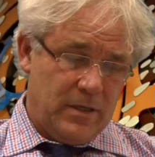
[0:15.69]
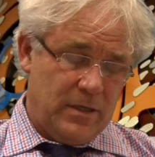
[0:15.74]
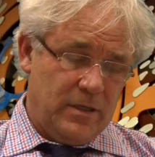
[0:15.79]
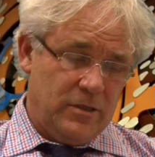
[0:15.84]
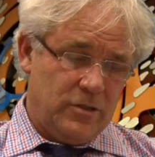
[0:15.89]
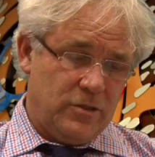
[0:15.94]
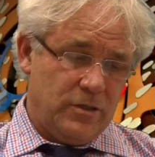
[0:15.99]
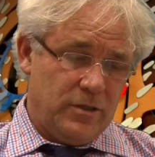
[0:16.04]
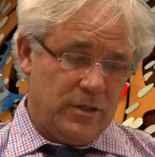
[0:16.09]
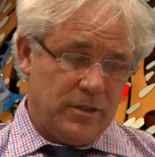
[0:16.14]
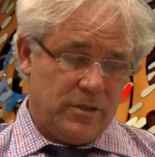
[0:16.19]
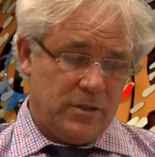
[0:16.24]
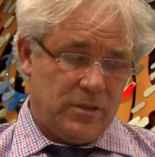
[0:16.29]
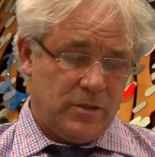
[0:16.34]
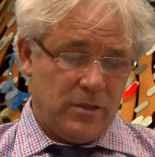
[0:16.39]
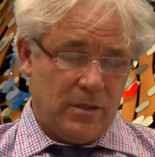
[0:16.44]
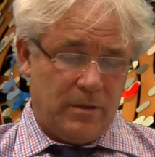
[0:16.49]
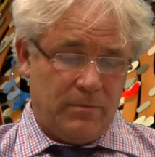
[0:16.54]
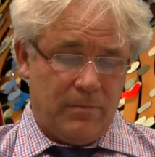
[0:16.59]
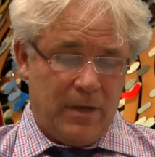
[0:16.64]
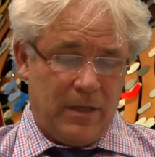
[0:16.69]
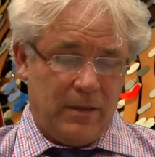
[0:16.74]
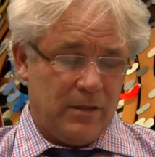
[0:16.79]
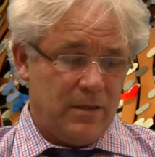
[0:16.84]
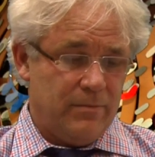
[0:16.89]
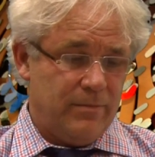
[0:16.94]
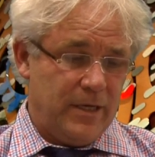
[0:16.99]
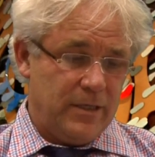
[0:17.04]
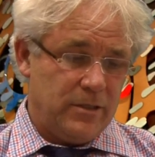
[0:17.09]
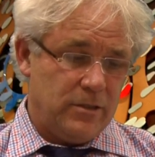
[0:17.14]
into this
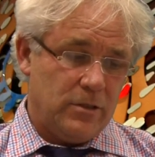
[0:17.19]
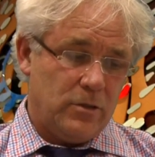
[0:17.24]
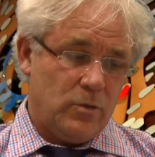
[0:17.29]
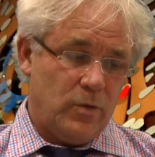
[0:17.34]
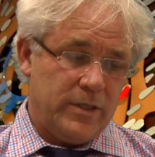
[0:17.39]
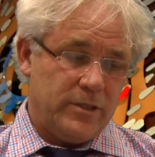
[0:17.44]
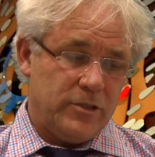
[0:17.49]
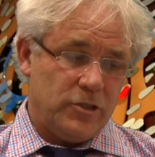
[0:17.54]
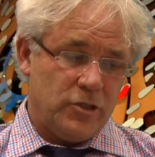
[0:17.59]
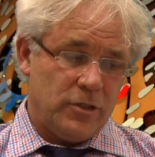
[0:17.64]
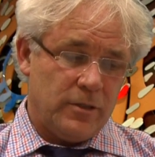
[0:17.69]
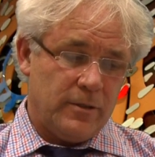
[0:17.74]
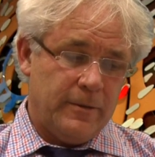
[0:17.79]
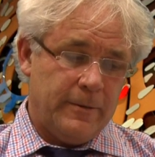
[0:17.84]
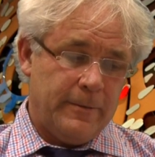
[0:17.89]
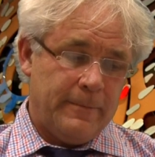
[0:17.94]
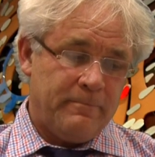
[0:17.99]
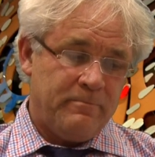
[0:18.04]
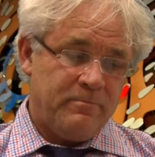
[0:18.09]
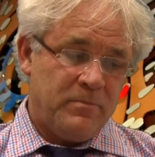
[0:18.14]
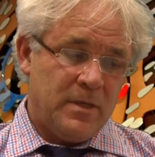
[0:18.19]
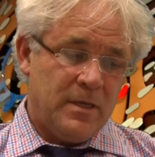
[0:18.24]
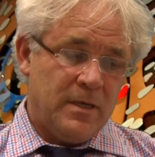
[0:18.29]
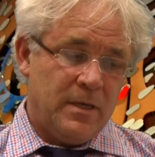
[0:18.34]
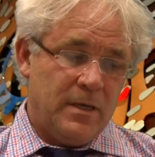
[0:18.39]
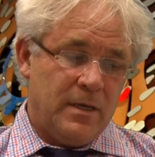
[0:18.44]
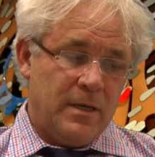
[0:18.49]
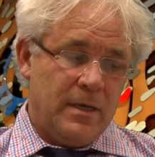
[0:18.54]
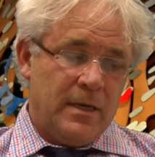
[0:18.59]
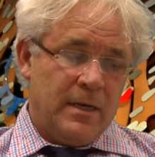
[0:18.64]
amalgamated question.
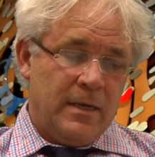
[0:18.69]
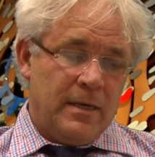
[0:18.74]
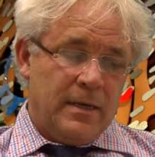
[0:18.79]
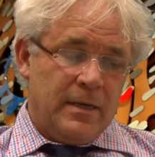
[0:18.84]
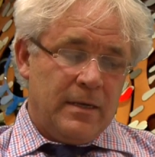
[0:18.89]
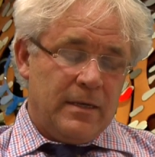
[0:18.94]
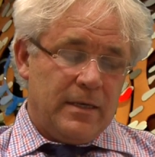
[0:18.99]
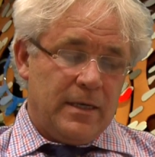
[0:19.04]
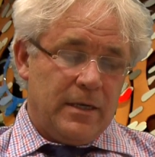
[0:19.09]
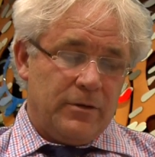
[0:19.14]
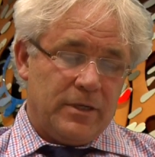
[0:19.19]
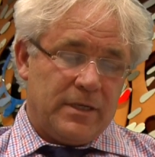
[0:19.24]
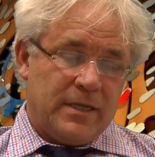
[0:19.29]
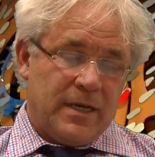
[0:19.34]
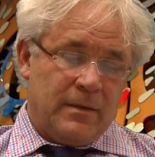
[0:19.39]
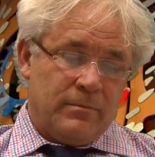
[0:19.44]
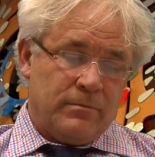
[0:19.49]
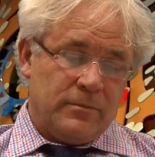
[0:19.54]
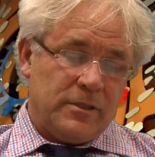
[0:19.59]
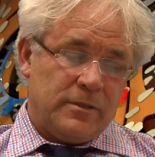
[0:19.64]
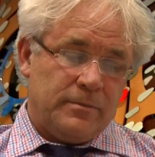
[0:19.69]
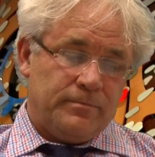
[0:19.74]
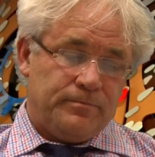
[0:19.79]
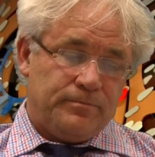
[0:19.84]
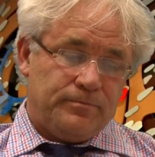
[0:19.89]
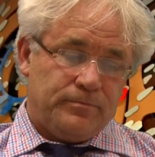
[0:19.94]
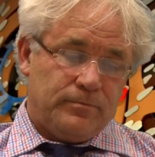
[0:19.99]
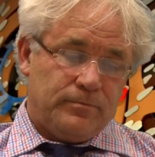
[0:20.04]
Here it comes.